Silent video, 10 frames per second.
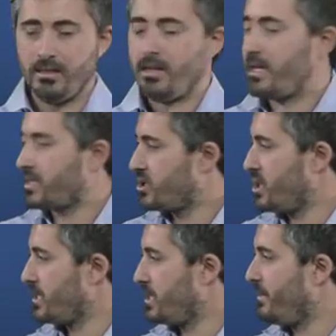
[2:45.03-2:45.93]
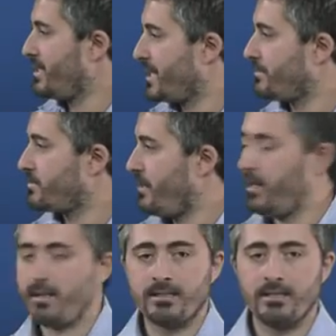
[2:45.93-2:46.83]
as suggested by some
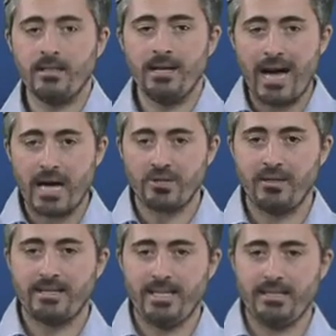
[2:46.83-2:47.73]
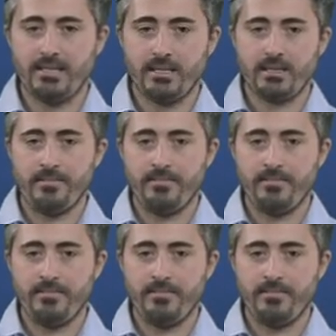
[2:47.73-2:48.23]
spellings actually attested.